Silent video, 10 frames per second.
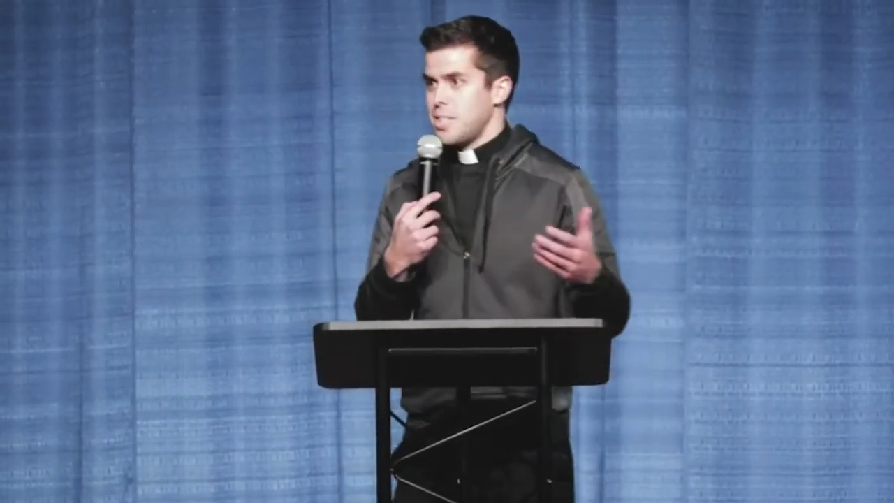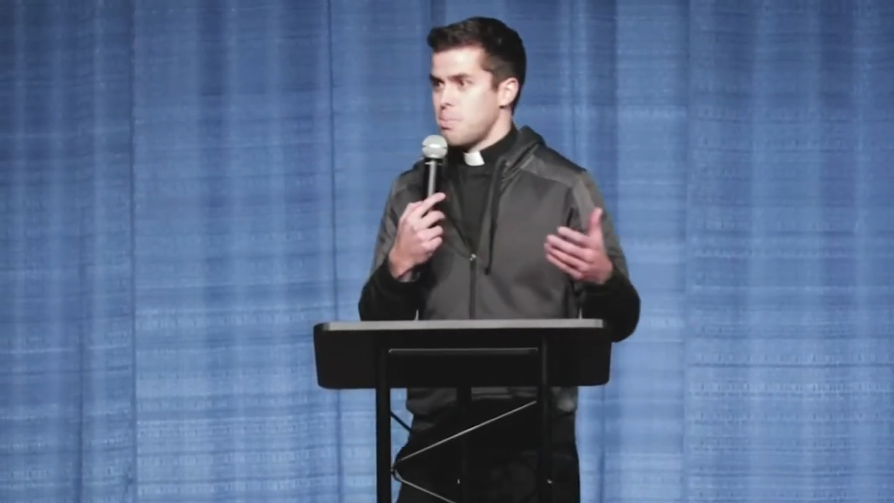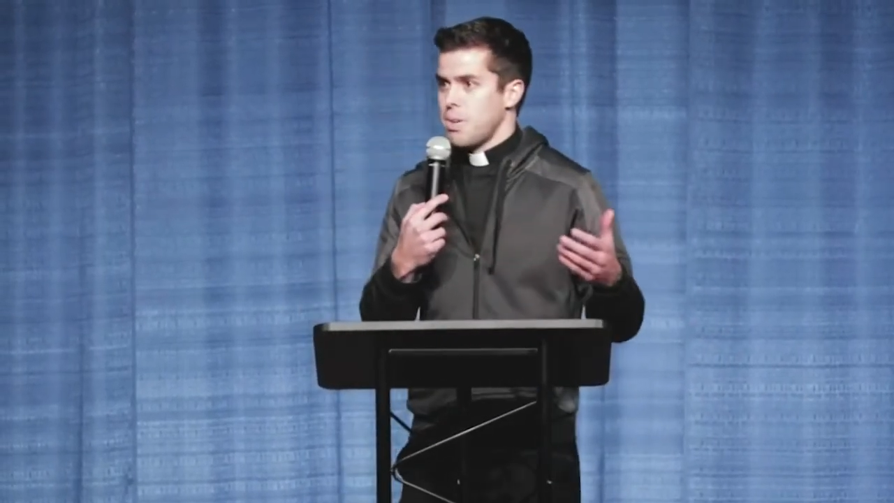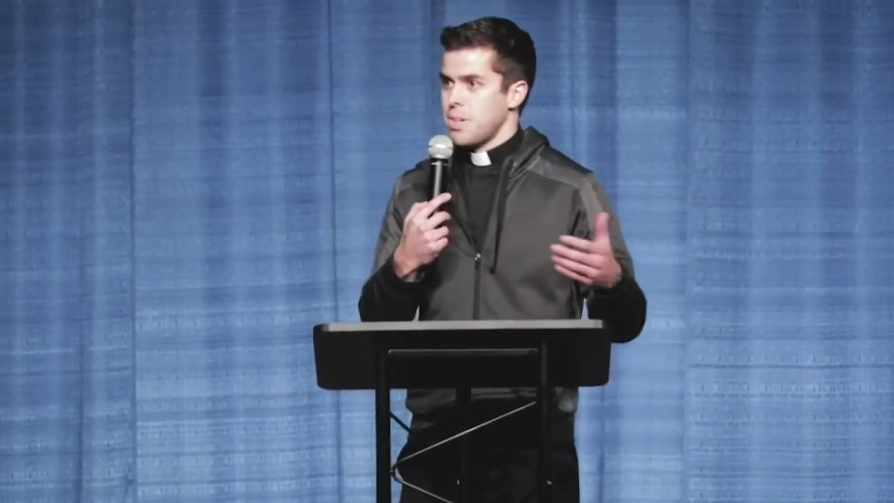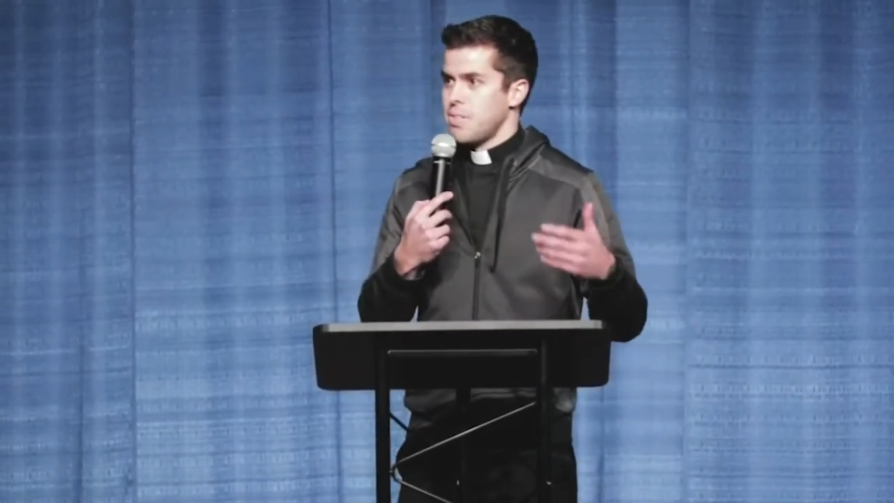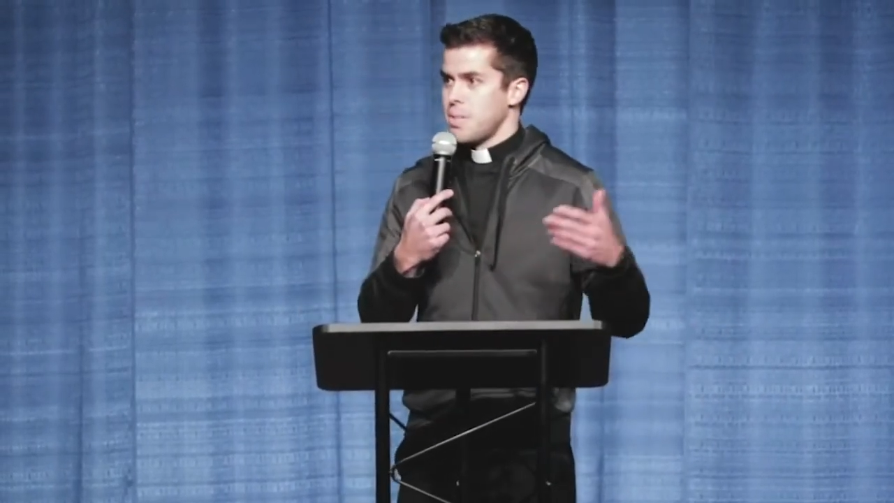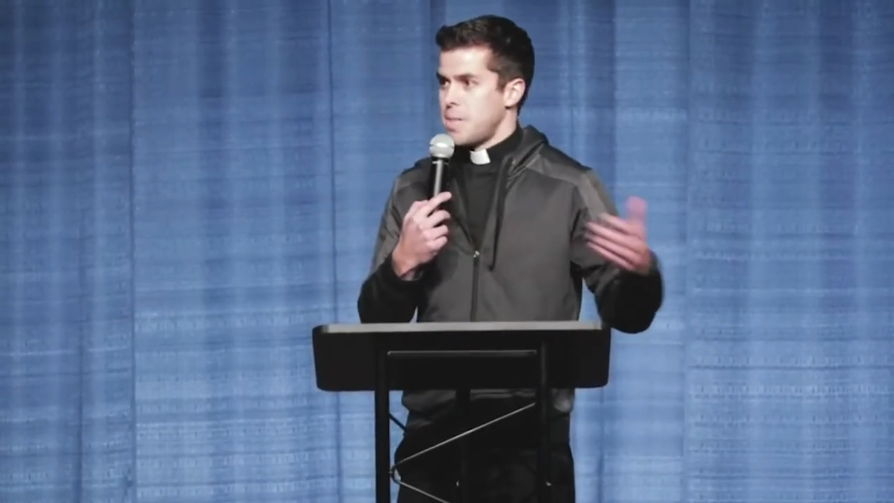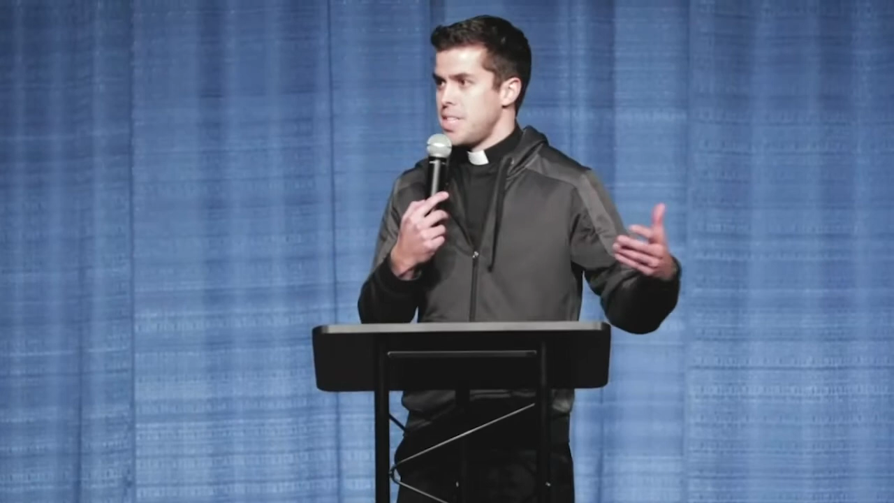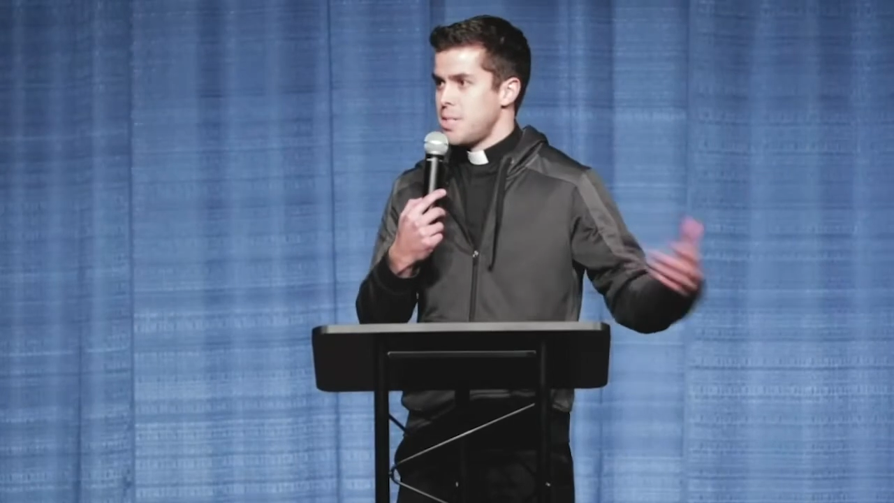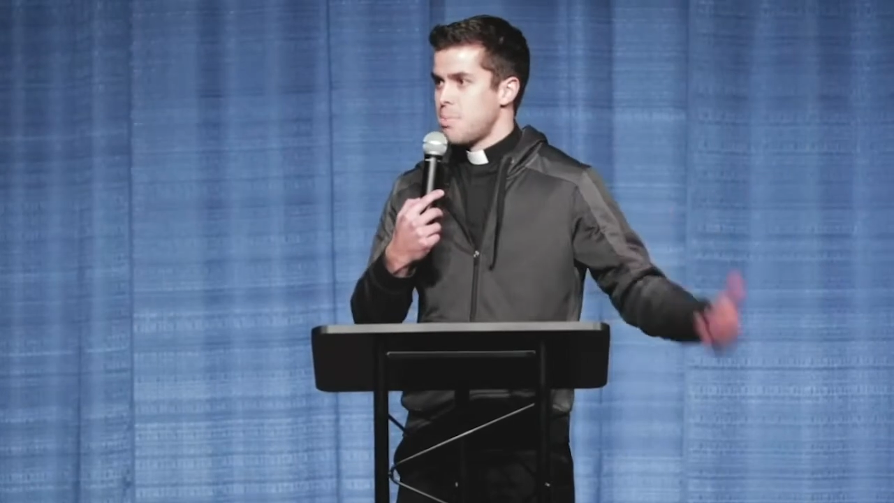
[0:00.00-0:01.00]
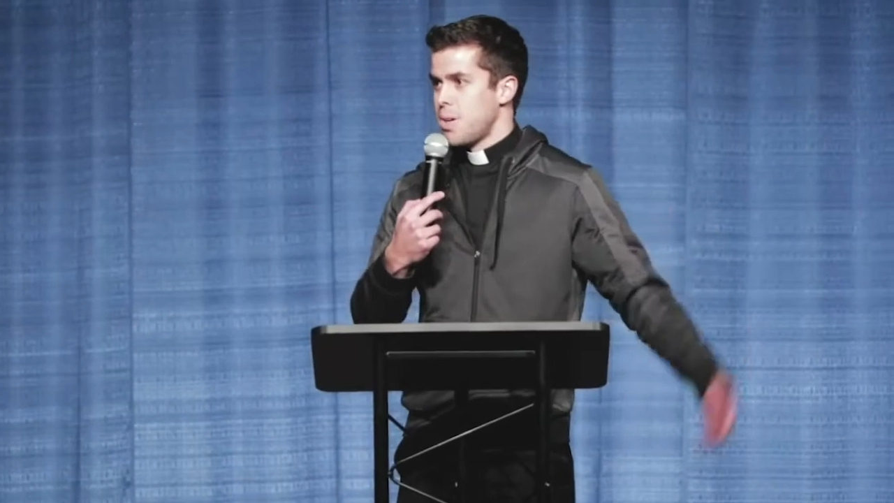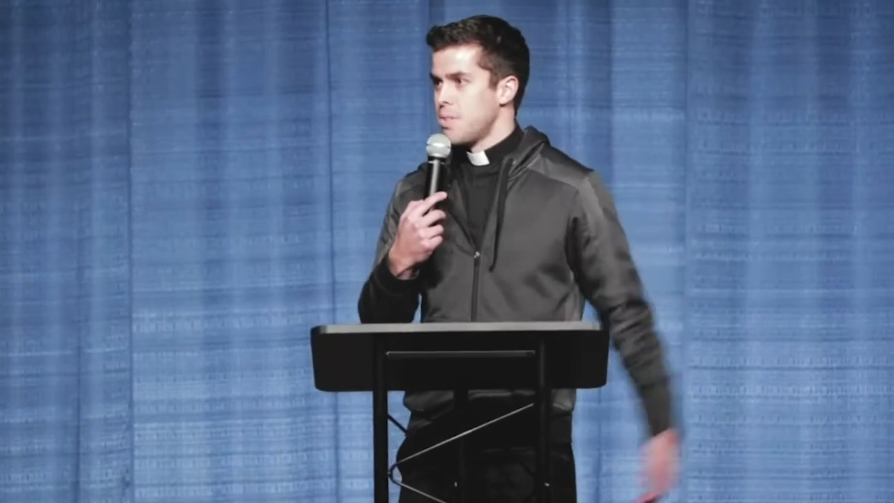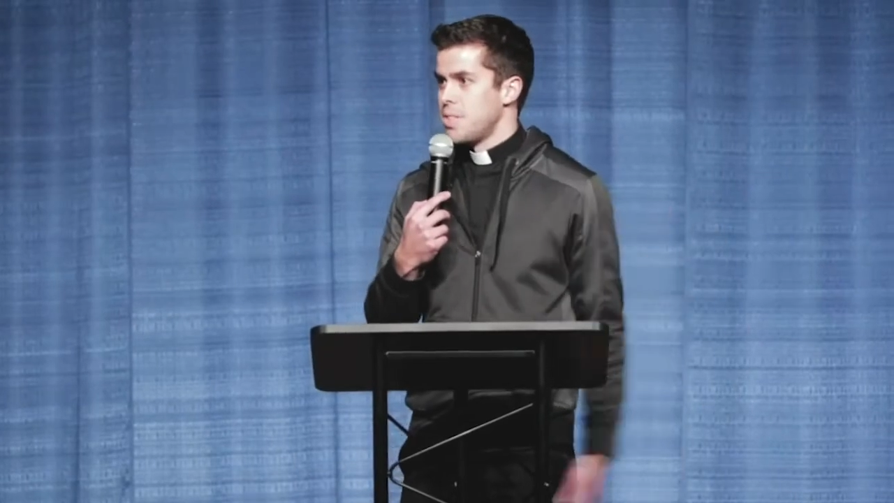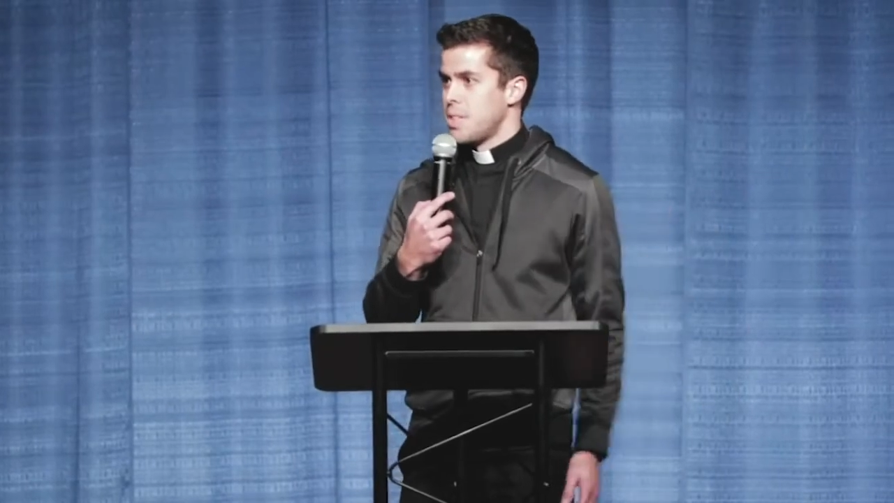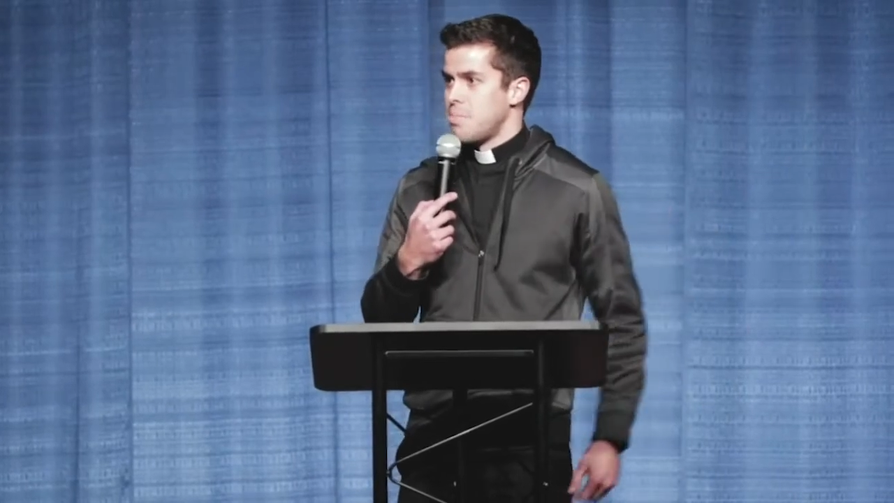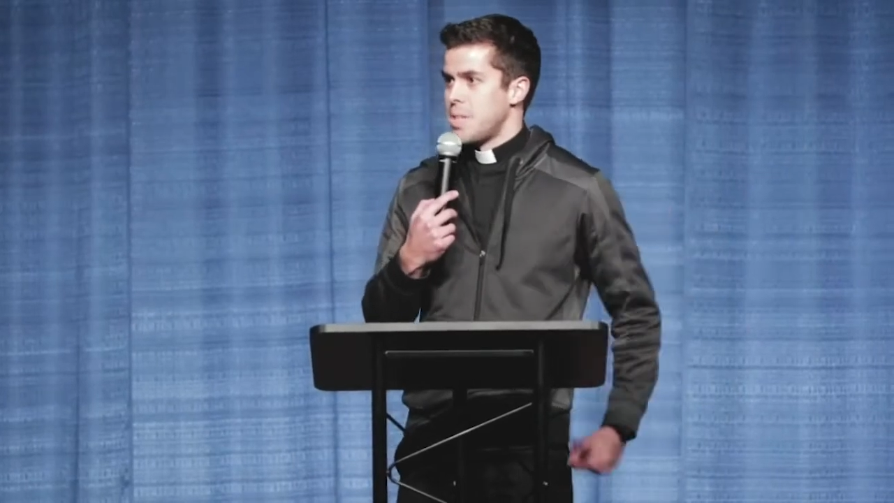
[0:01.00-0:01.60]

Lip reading: to pray over them,